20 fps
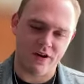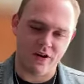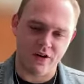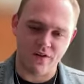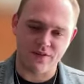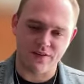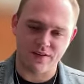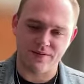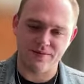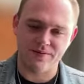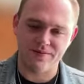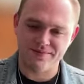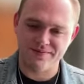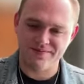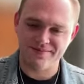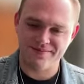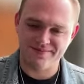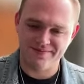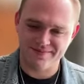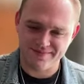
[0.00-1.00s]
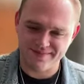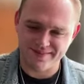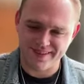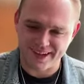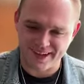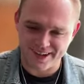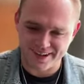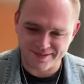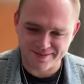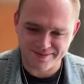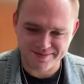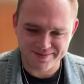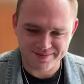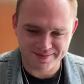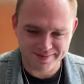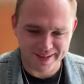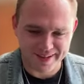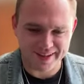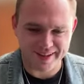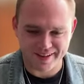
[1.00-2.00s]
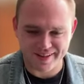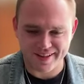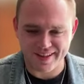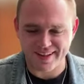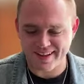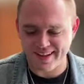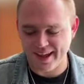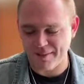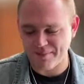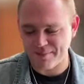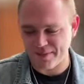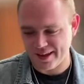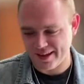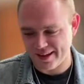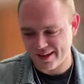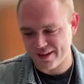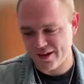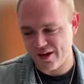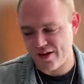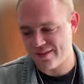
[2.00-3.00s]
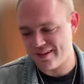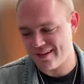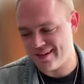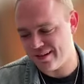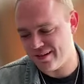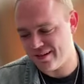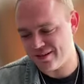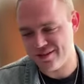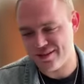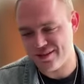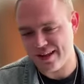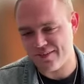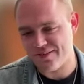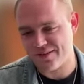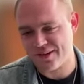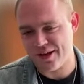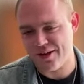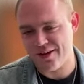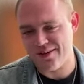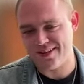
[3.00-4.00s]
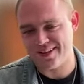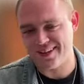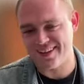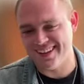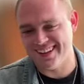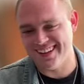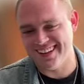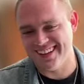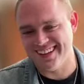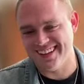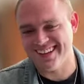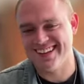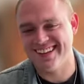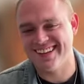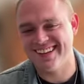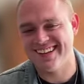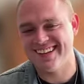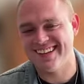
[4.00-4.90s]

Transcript: COVID. He had uh, COVID because he kept making COVID jokes. F COVID.